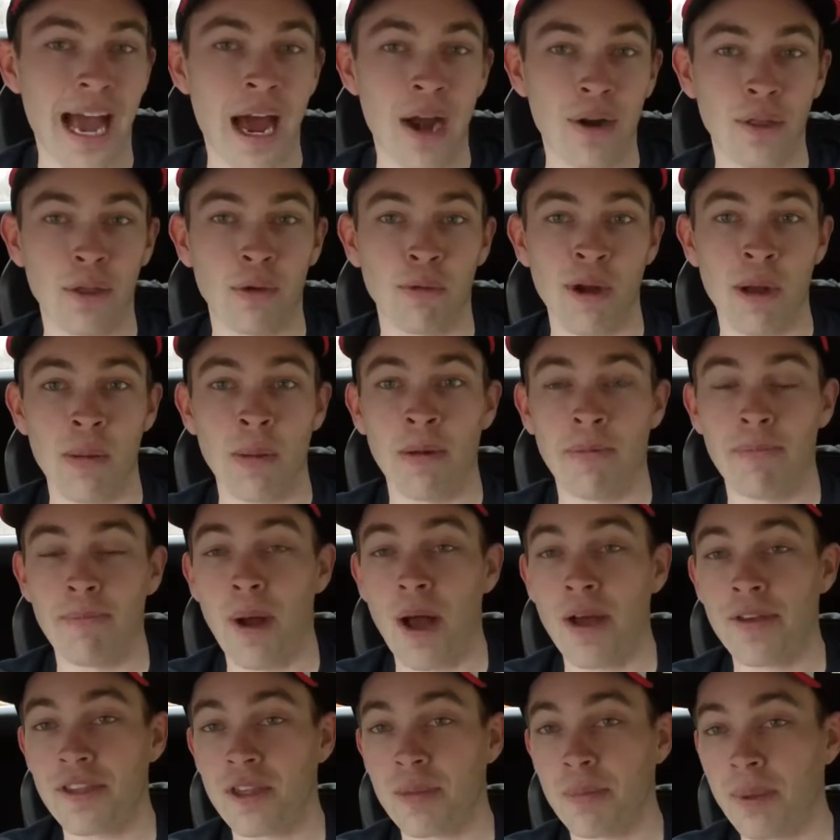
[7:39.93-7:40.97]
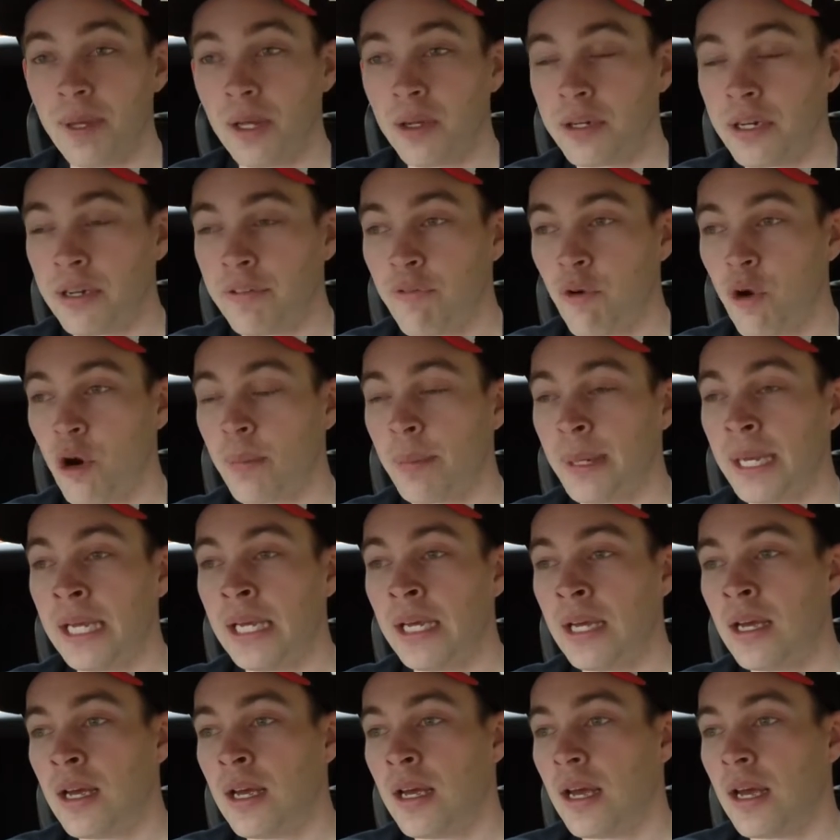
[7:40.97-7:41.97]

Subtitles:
out of the realm of possibility for me.